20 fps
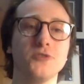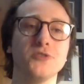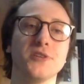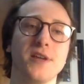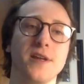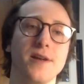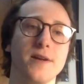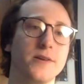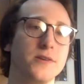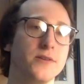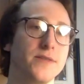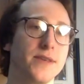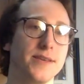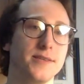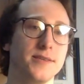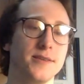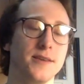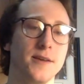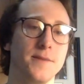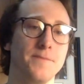a character
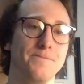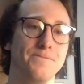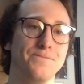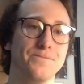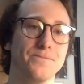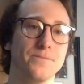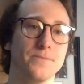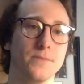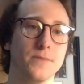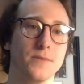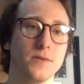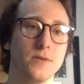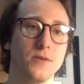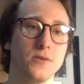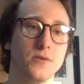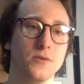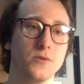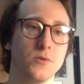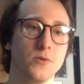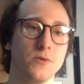that's
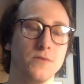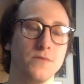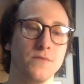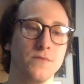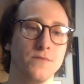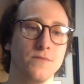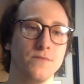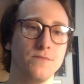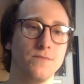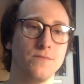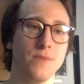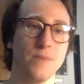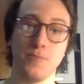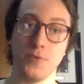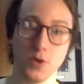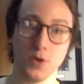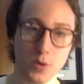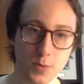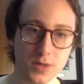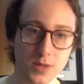sort of
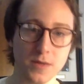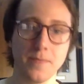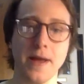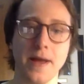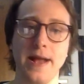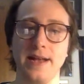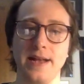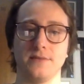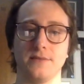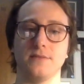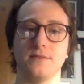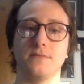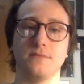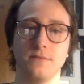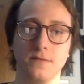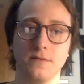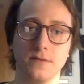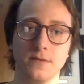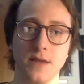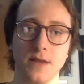imbued with the past,
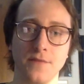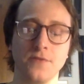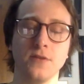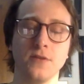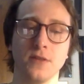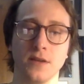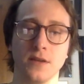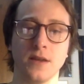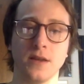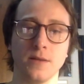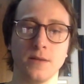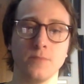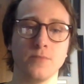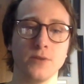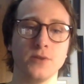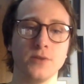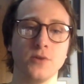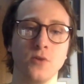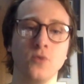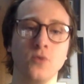definitely, and it
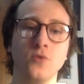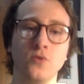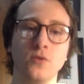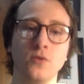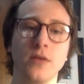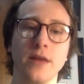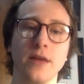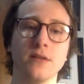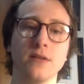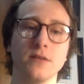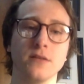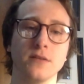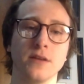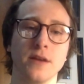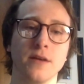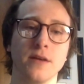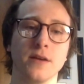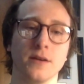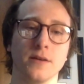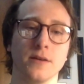brings a whole new layer to the
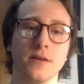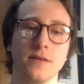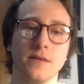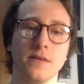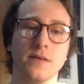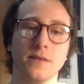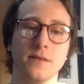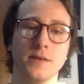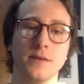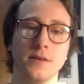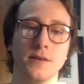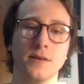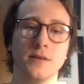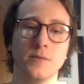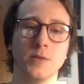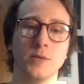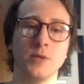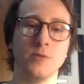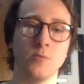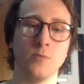character. I think
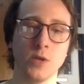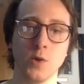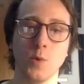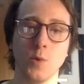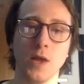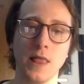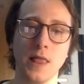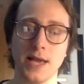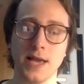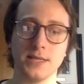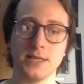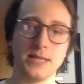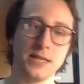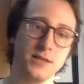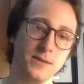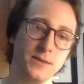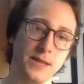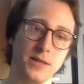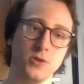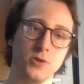when you realize that
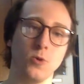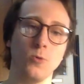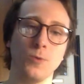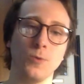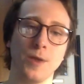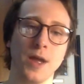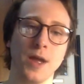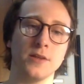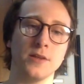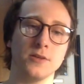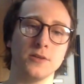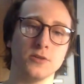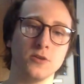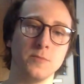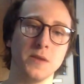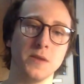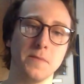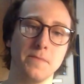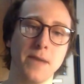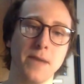he's holding on to so
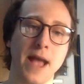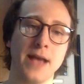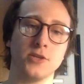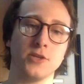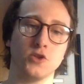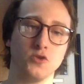many past